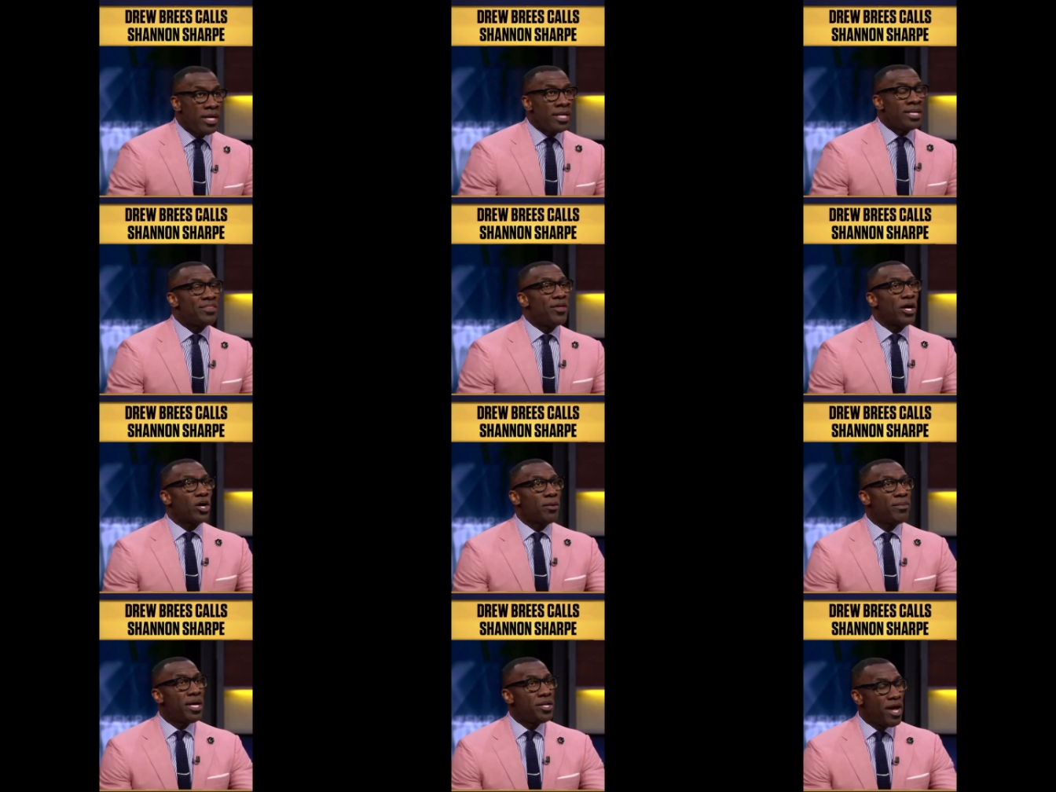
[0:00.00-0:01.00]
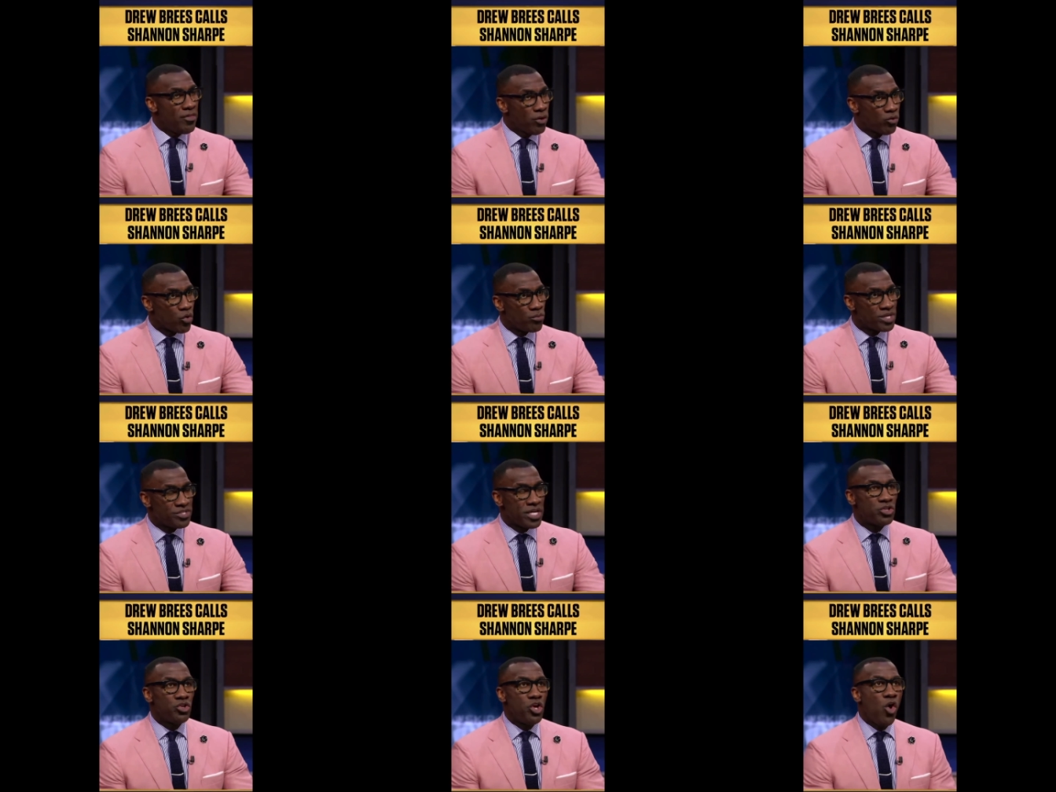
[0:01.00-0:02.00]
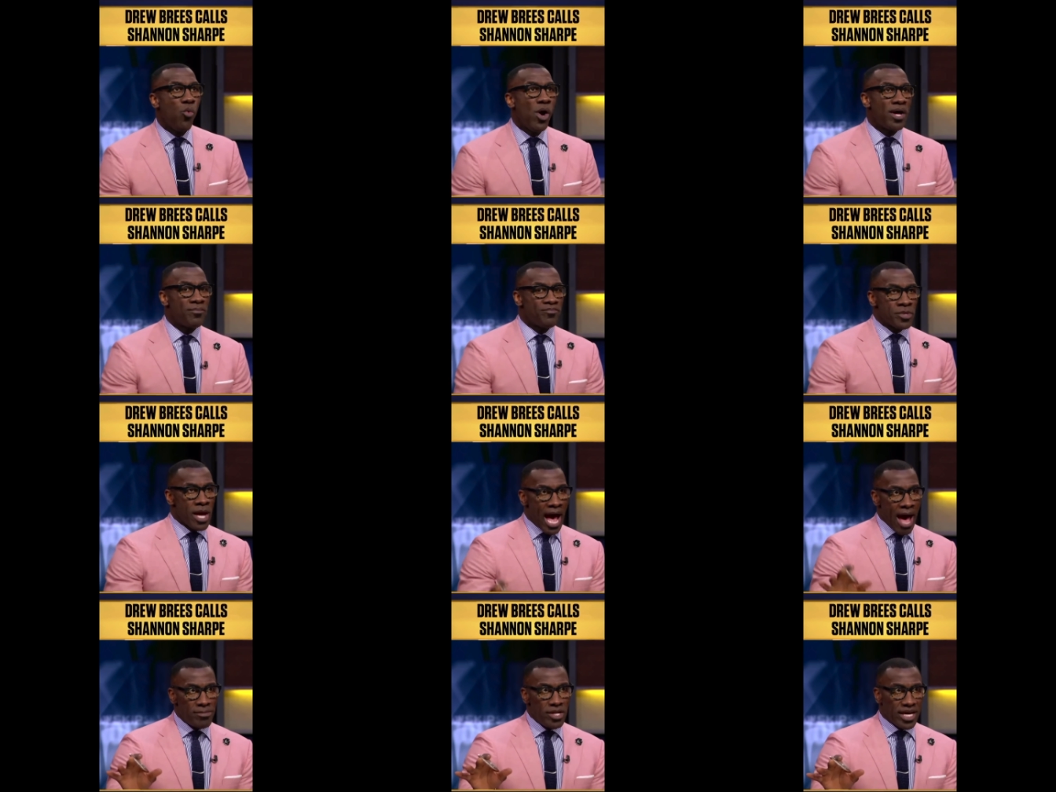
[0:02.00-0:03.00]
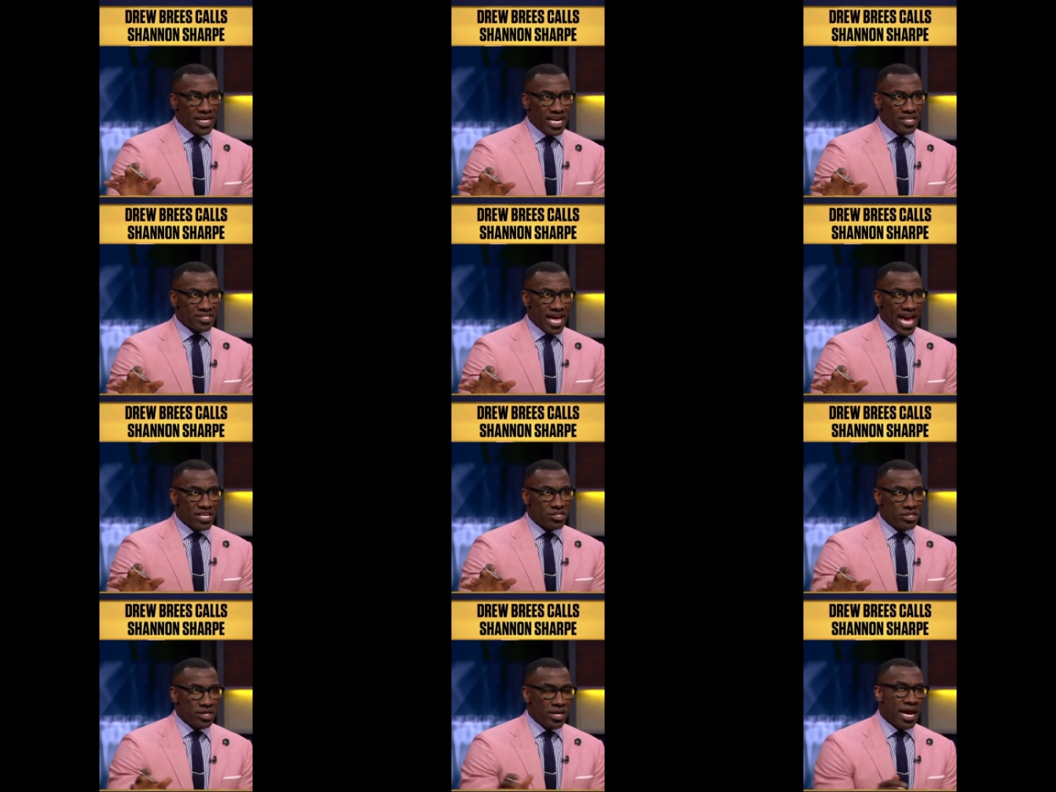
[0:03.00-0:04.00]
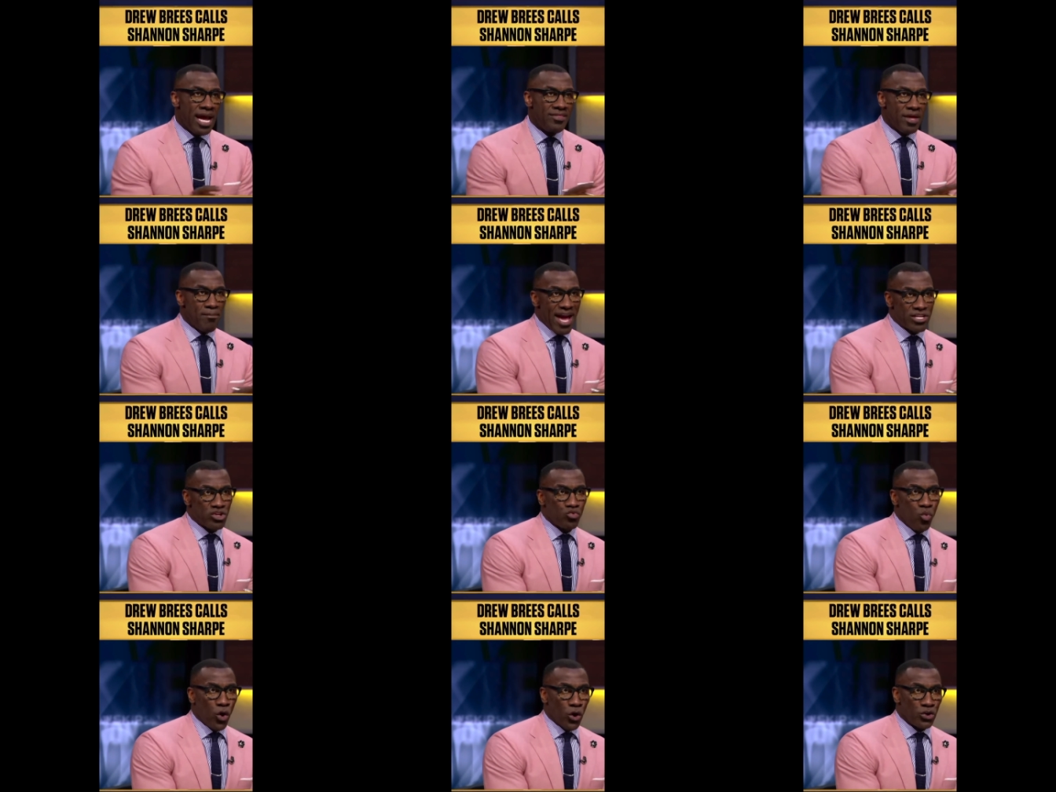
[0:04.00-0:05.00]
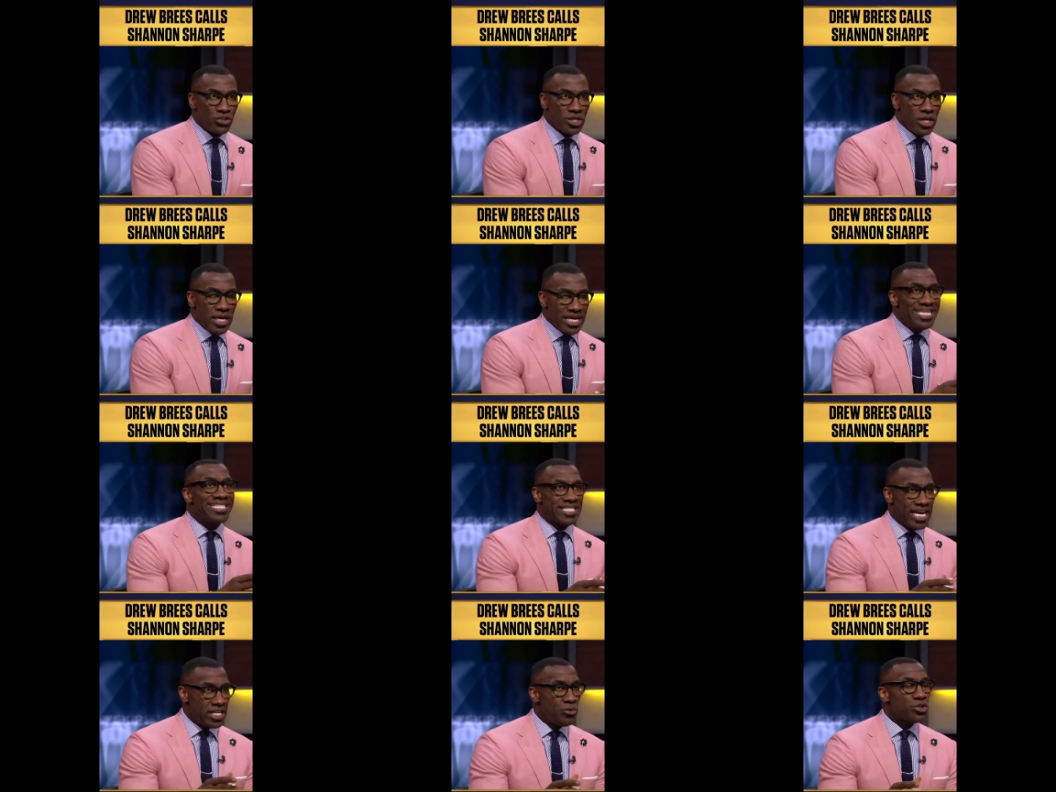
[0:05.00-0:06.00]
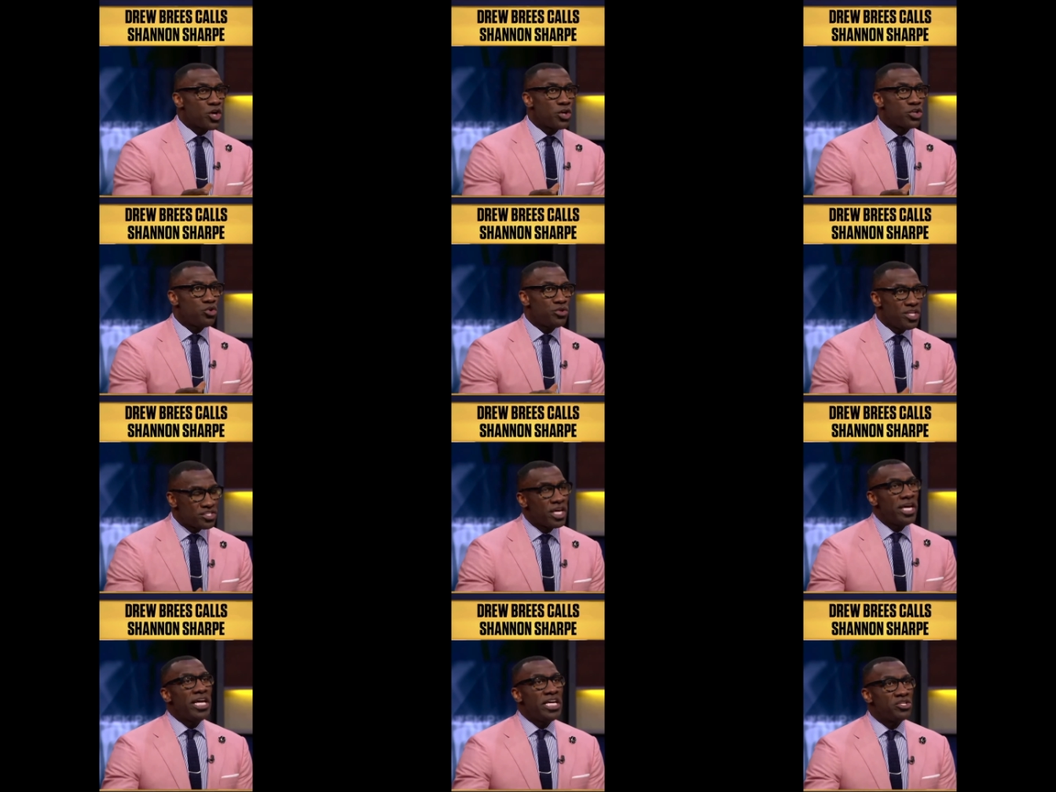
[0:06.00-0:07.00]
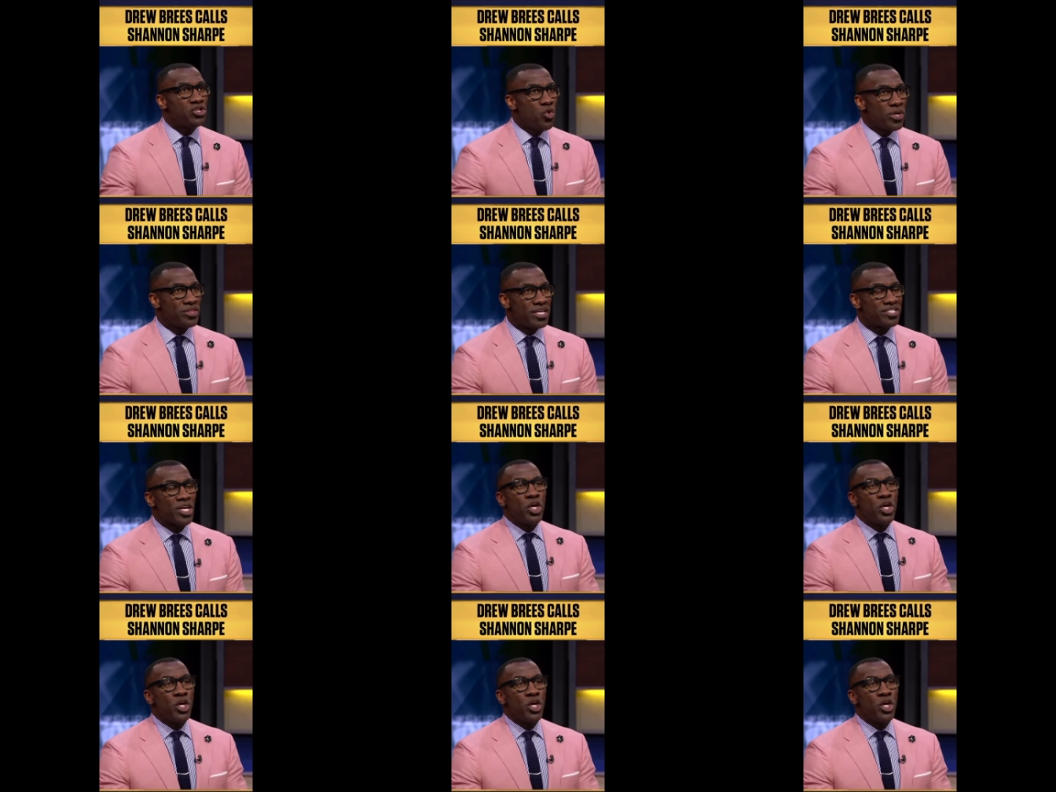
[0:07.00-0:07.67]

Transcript: Now, there's going to be another group that says, you know what? I'm looking at his action, and they match his words. He said he was going to do this. He's doing this.